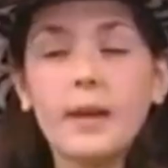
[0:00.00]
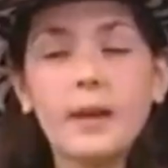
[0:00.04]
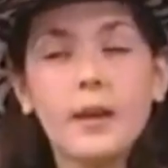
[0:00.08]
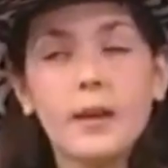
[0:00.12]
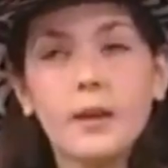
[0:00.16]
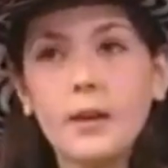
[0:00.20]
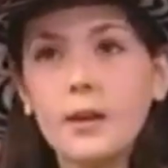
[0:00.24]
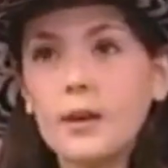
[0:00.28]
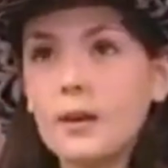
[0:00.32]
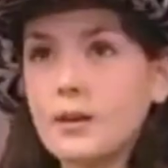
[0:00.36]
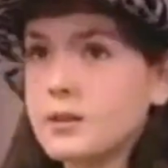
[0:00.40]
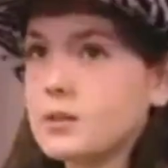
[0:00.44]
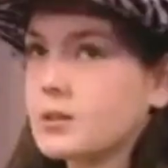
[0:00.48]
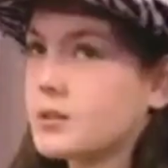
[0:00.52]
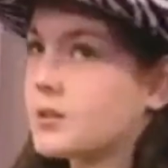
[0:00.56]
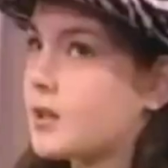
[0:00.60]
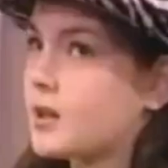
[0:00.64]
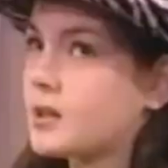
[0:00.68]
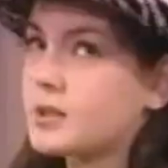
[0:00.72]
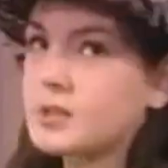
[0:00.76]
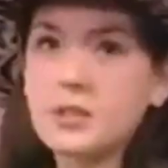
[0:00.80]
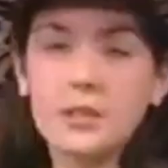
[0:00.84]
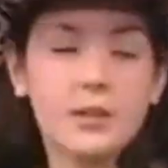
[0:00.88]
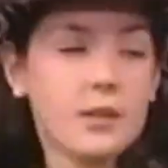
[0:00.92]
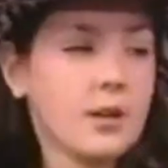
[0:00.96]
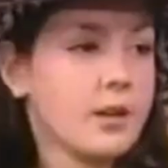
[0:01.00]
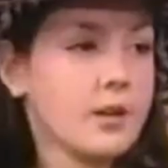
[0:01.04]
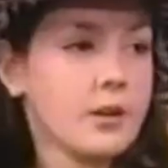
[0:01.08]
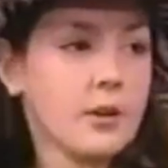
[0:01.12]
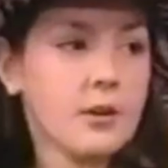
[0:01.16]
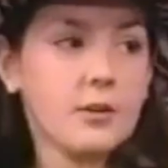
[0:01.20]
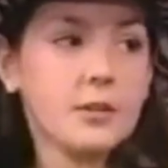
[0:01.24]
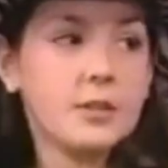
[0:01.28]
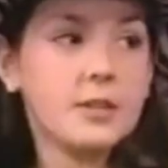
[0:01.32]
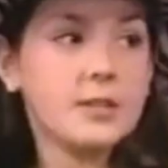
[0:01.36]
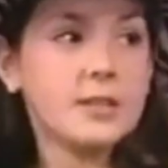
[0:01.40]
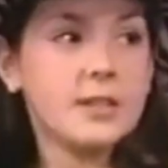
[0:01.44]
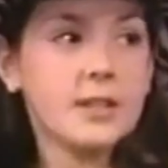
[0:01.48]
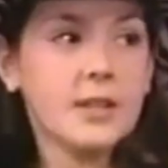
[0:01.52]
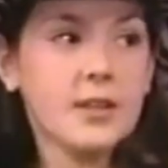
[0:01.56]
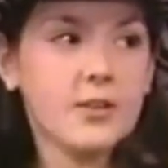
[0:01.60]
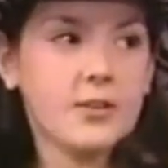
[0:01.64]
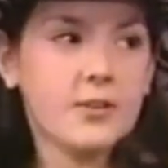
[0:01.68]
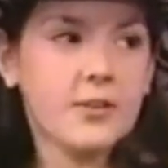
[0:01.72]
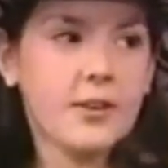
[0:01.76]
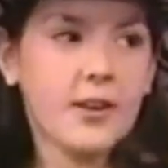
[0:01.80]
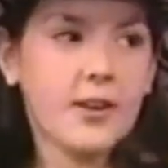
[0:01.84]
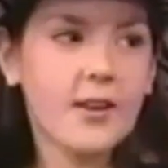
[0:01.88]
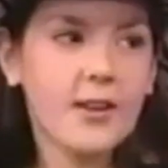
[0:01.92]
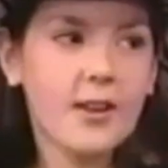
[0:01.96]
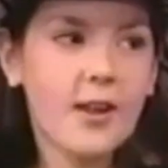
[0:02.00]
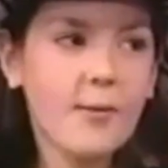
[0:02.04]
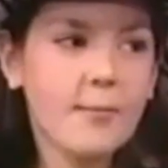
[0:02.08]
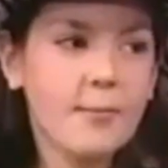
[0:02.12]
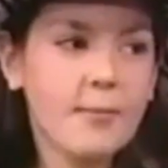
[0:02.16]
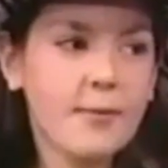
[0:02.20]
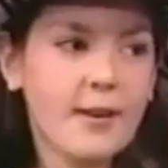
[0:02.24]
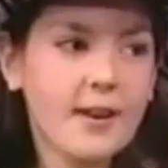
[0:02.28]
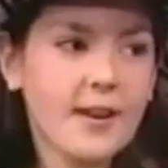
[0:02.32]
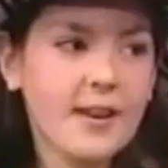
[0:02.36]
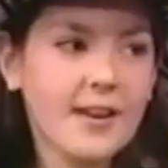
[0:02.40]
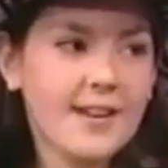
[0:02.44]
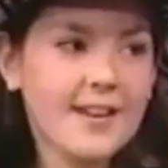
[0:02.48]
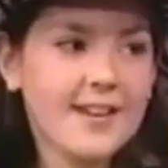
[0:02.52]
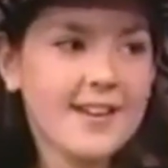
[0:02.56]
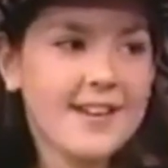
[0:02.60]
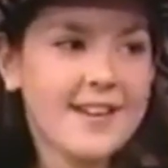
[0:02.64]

be such an honor to sing on the Grand Ole Opry.